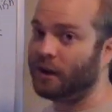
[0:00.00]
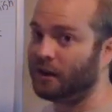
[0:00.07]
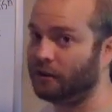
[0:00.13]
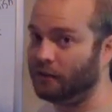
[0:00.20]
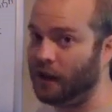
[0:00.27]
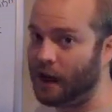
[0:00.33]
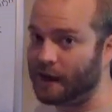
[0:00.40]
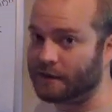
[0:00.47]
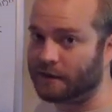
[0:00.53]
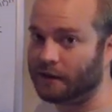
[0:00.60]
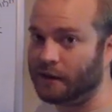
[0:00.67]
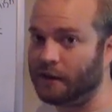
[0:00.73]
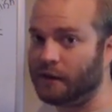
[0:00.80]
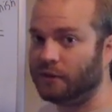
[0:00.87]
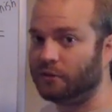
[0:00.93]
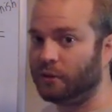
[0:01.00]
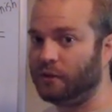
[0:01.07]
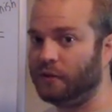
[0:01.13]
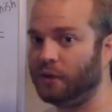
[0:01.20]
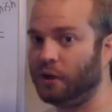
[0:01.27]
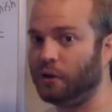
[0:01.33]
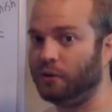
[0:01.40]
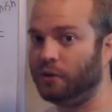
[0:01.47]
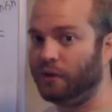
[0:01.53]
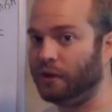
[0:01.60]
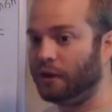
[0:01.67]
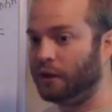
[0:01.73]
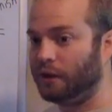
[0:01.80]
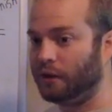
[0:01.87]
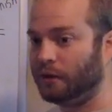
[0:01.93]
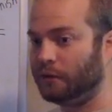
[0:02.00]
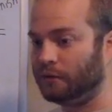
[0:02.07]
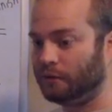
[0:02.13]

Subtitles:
a lot. So even though the